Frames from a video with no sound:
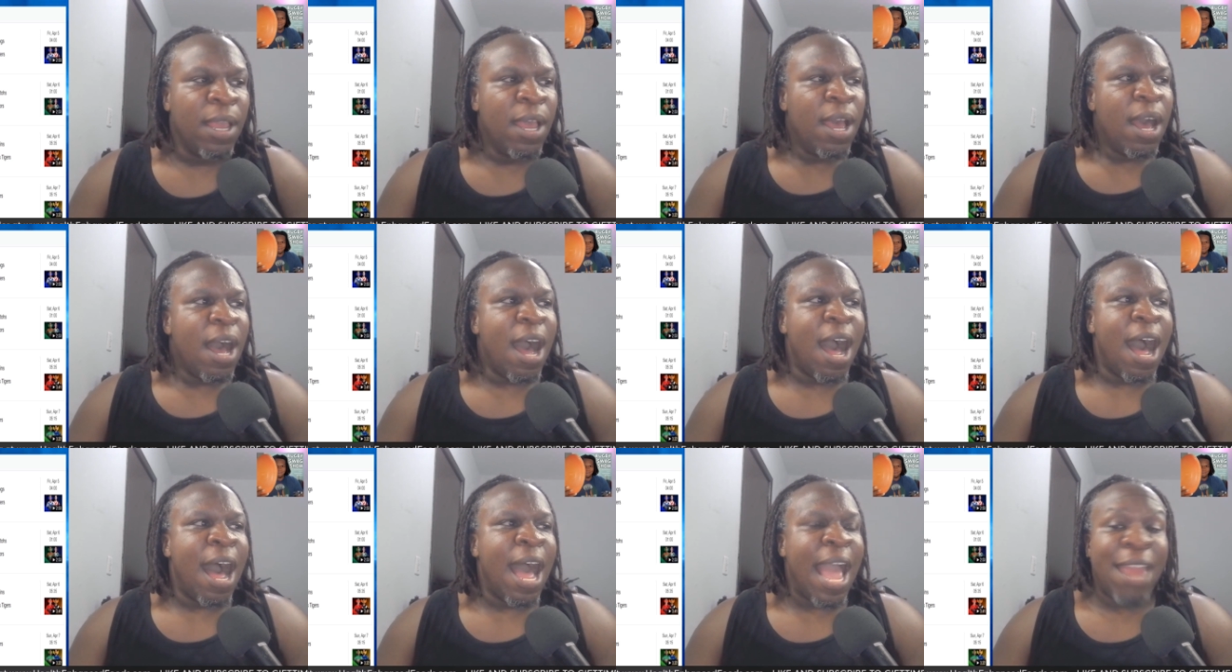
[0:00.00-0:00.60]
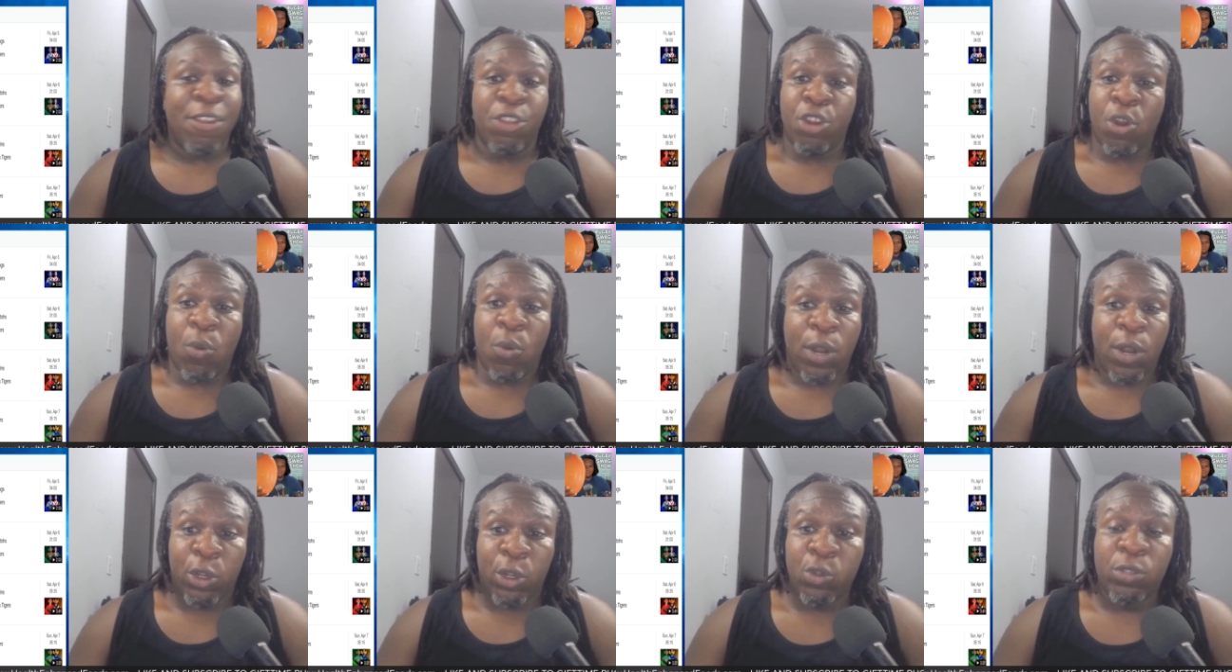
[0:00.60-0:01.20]
uh, and you don't
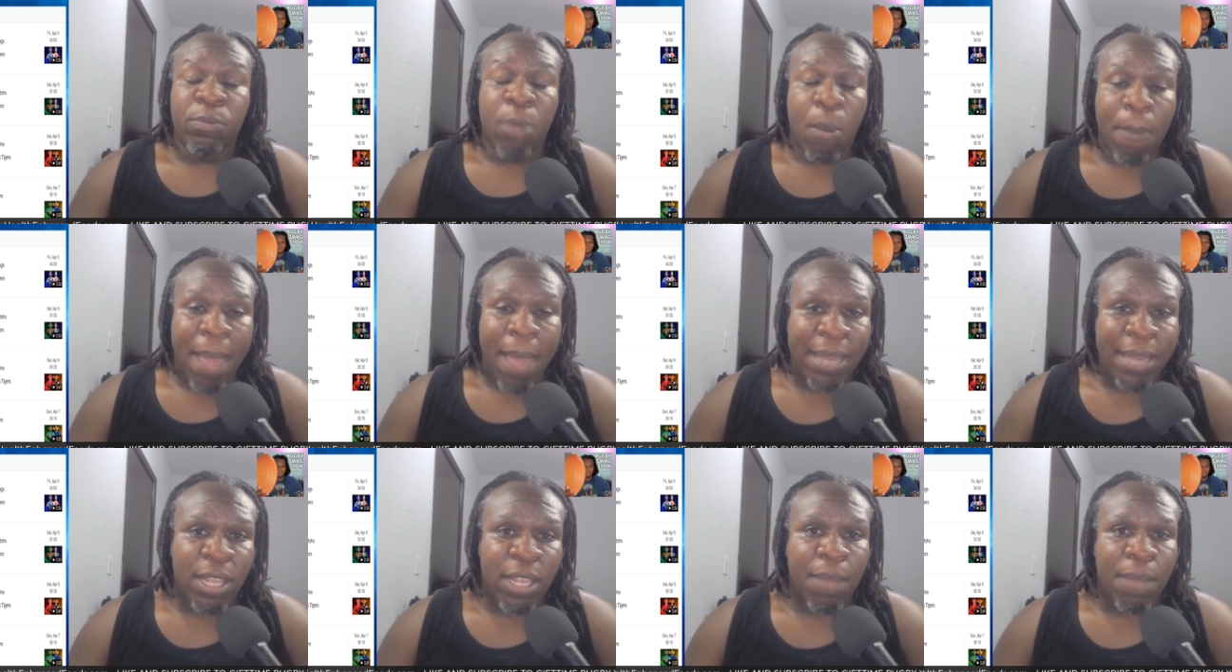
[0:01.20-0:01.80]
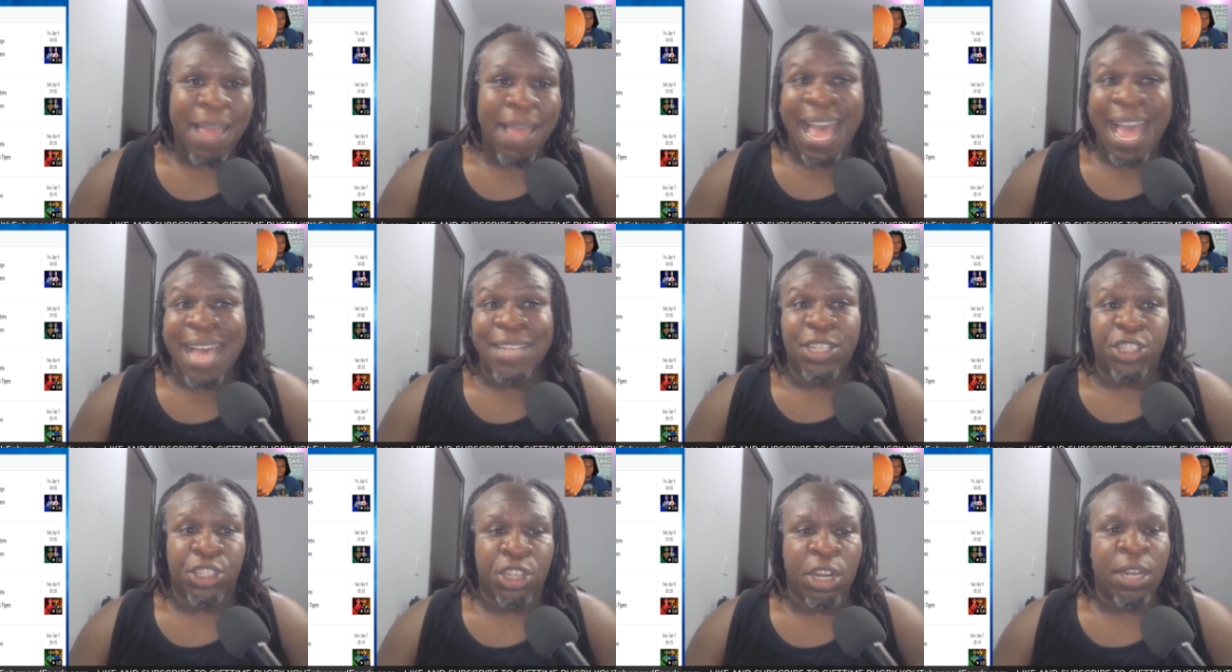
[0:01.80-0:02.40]
want to lose momentum as
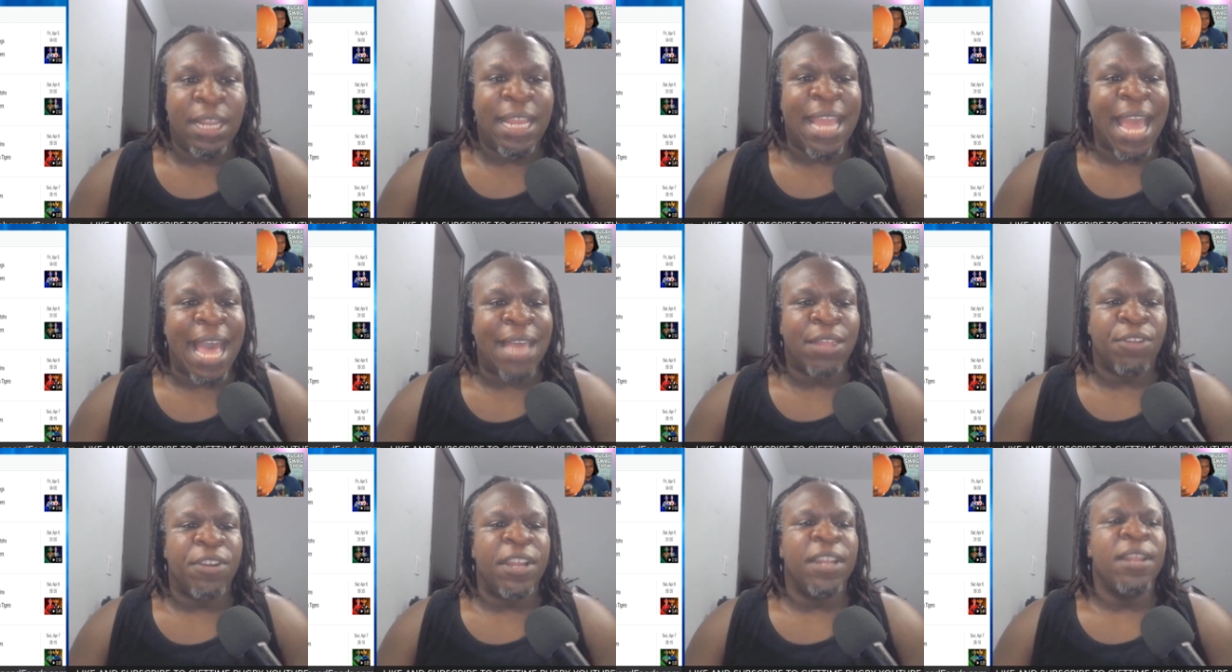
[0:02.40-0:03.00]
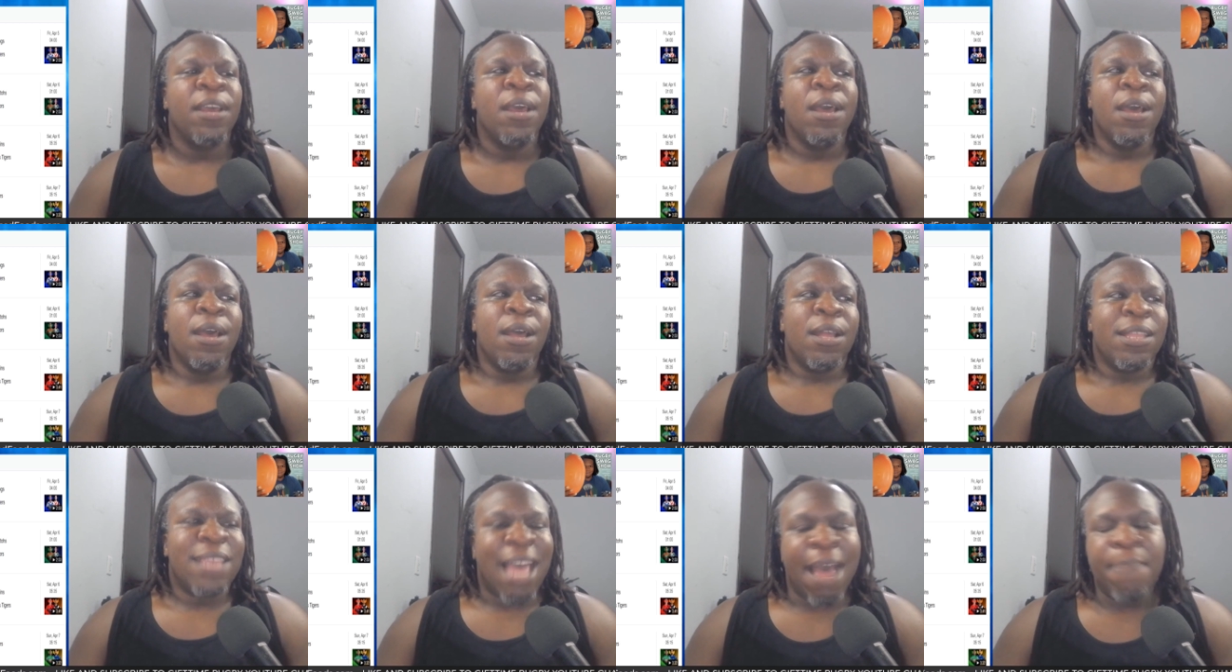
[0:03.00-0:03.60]
you're trying to gather it.
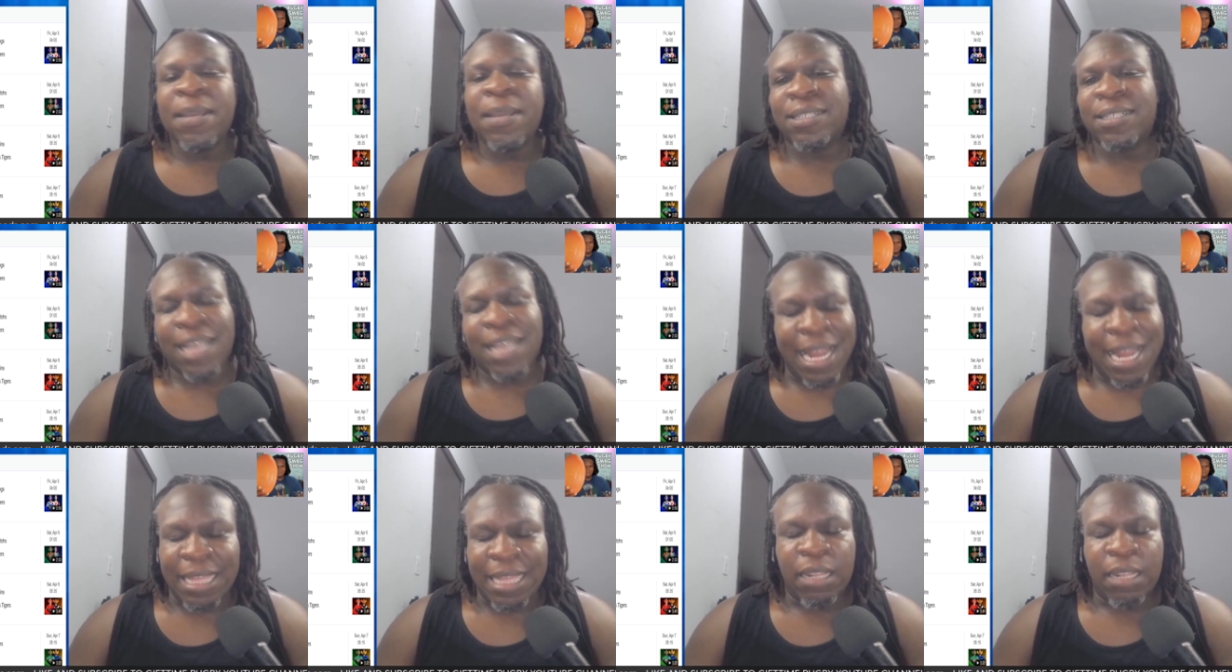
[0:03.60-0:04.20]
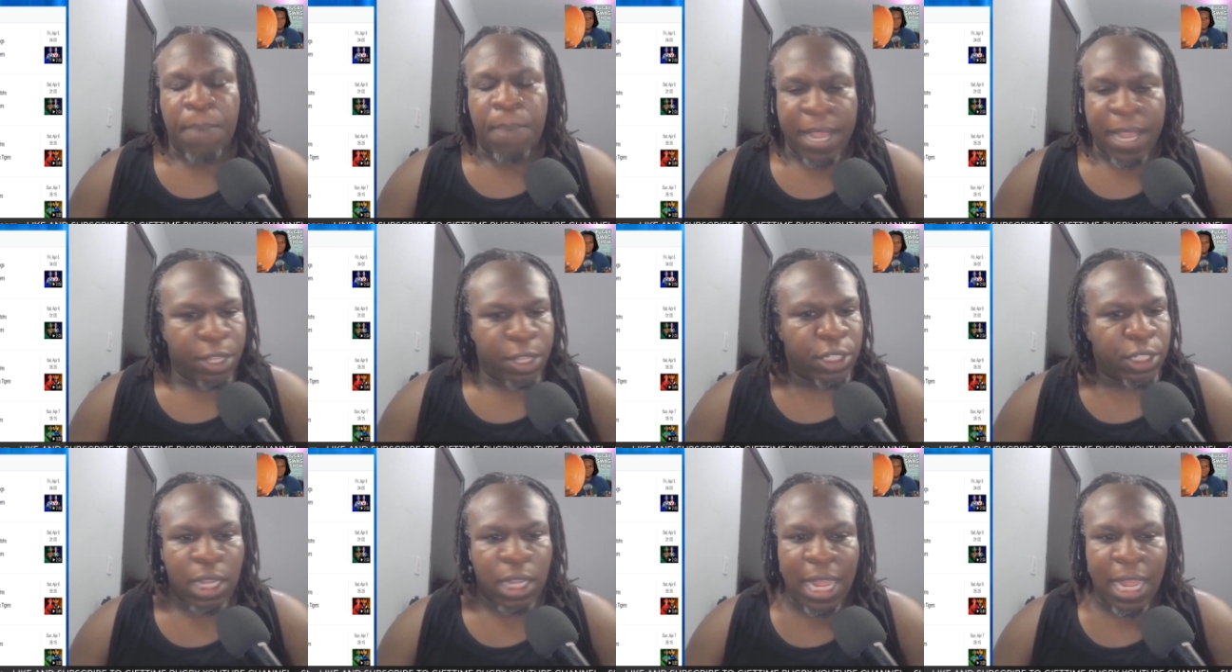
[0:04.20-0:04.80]
That being said, I think the
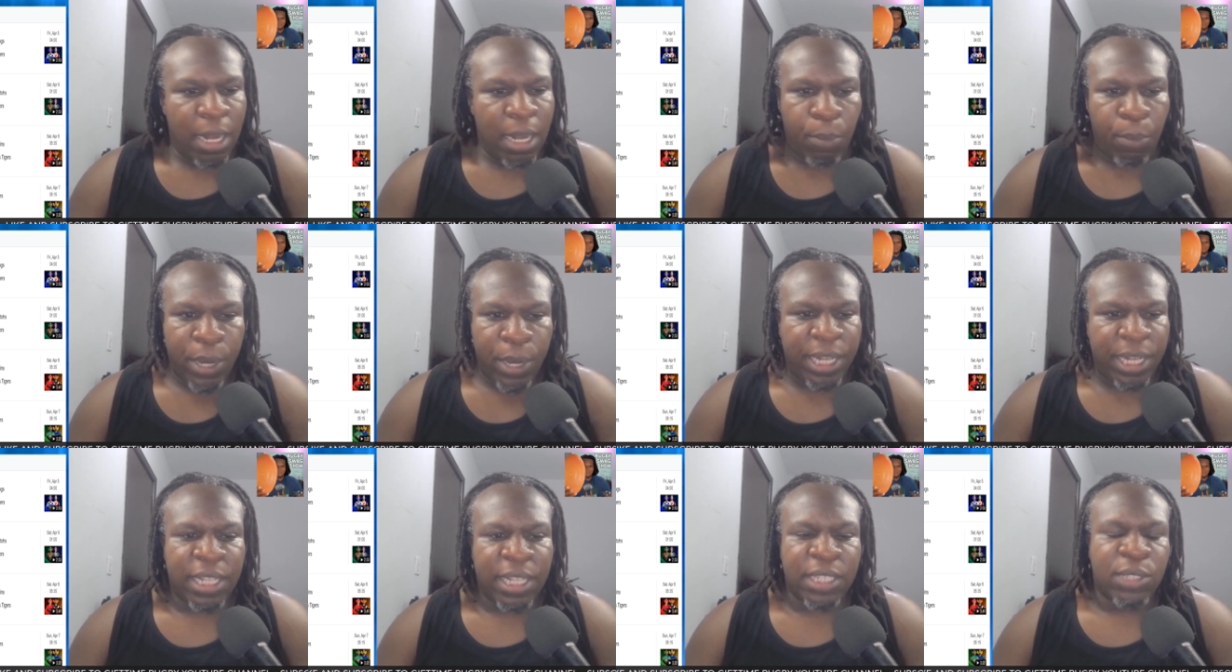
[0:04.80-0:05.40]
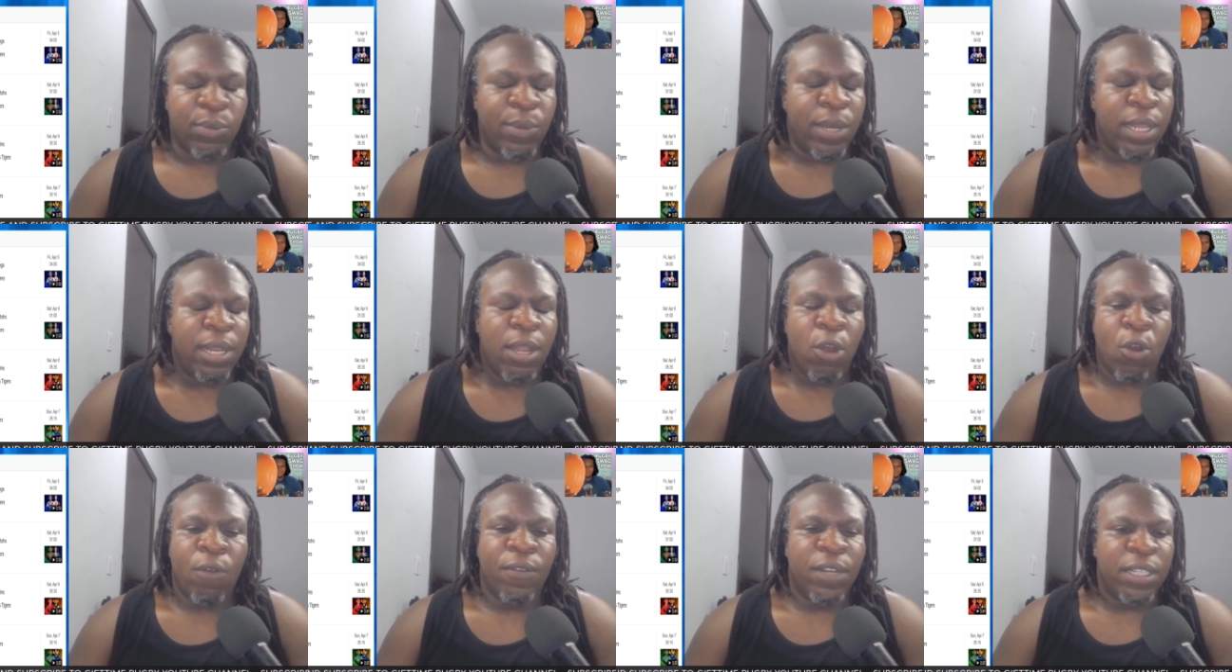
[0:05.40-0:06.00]
Panthers are going to end up winning this one
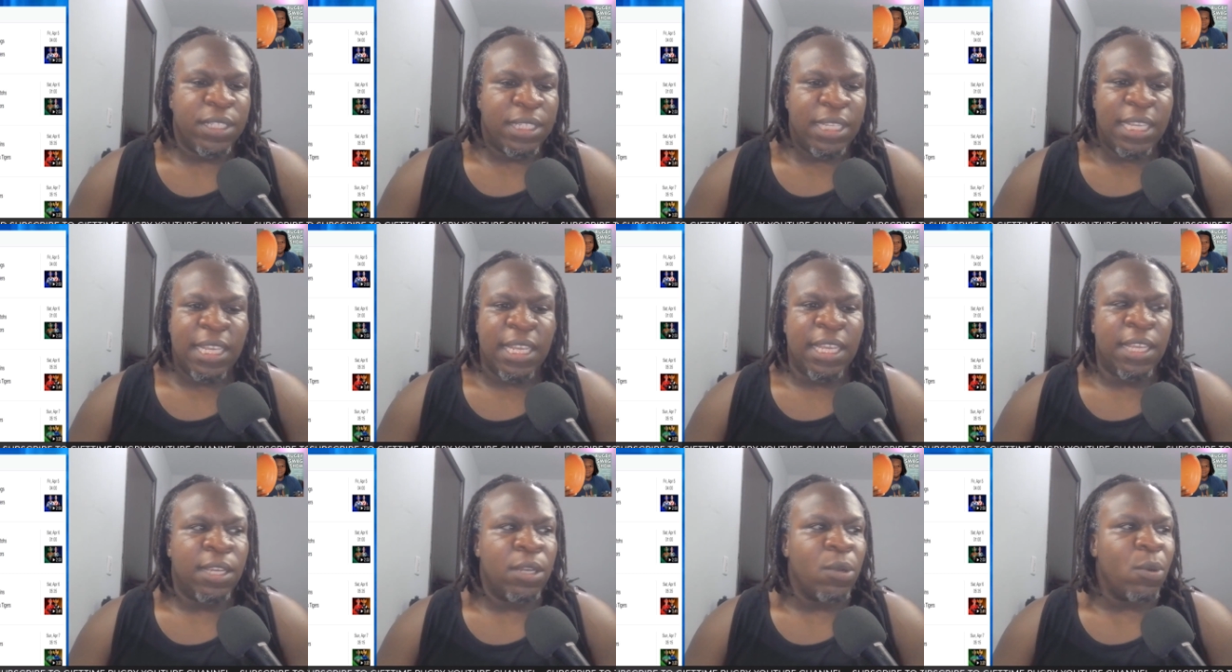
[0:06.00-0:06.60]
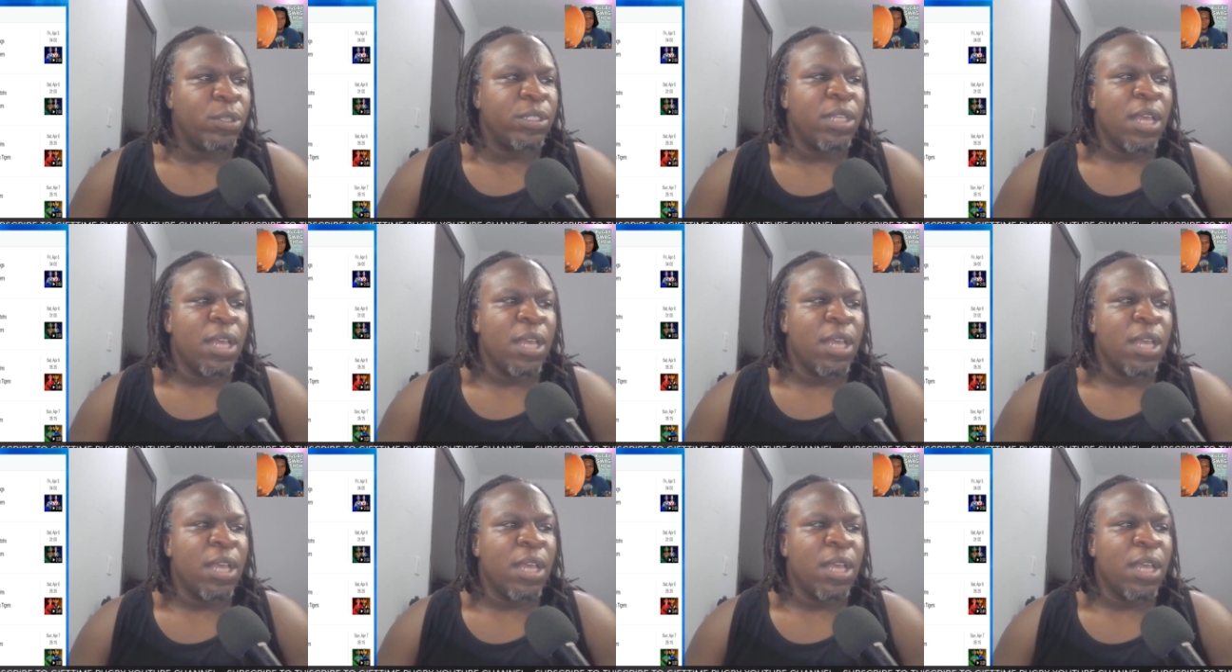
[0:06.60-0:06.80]
over the Sea Eagles.